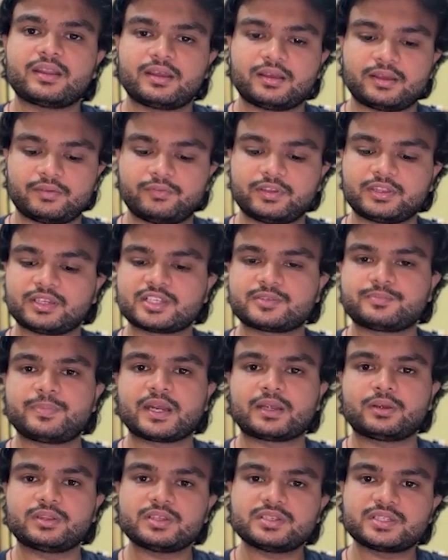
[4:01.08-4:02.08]
with
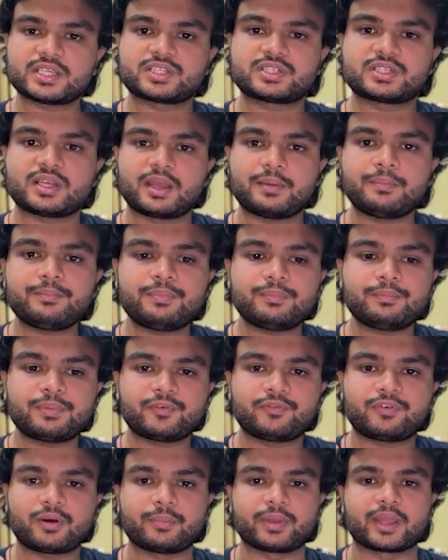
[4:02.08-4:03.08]
respect to the gesture I am
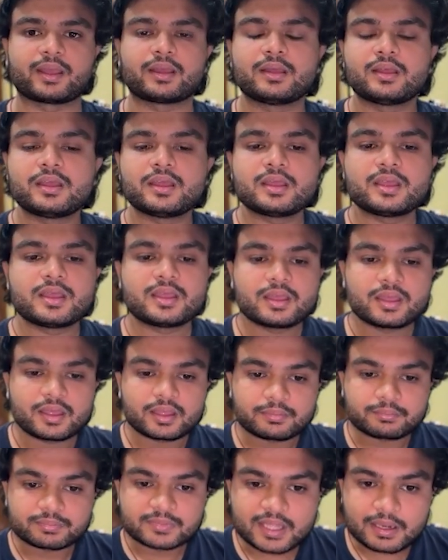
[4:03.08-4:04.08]
performing.
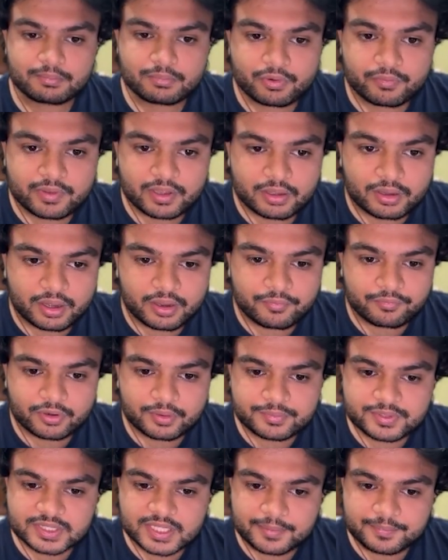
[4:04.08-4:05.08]
Then moving on from
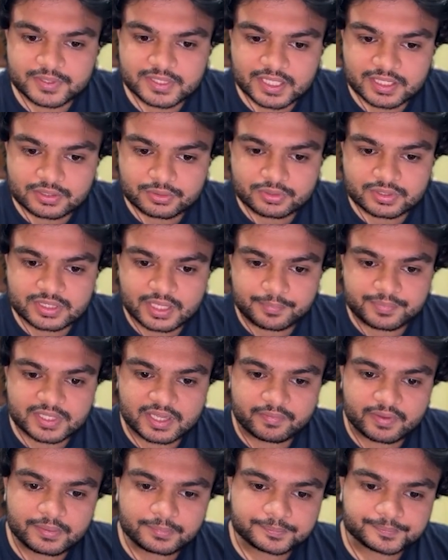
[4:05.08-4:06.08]
step 6 to step
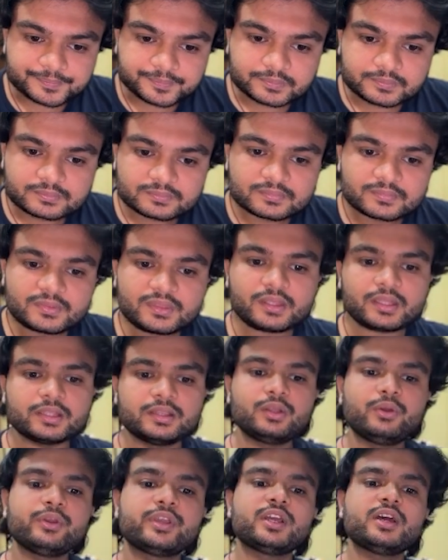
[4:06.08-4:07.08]
7.
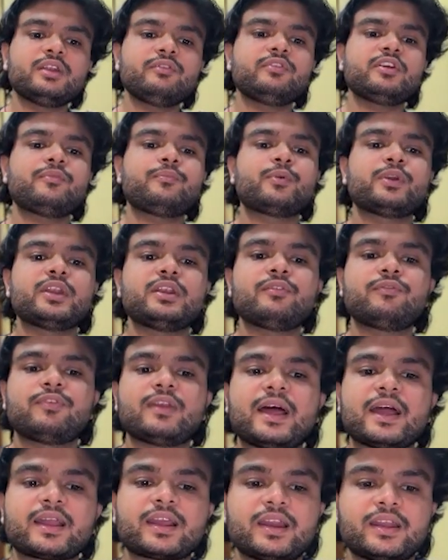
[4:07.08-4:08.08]
Now here we have put in a
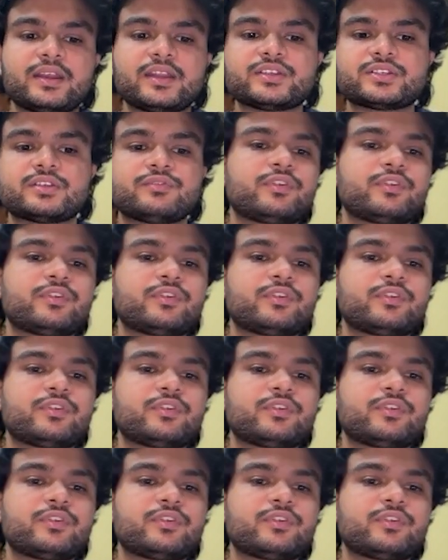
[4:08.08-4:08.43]
flag condition. For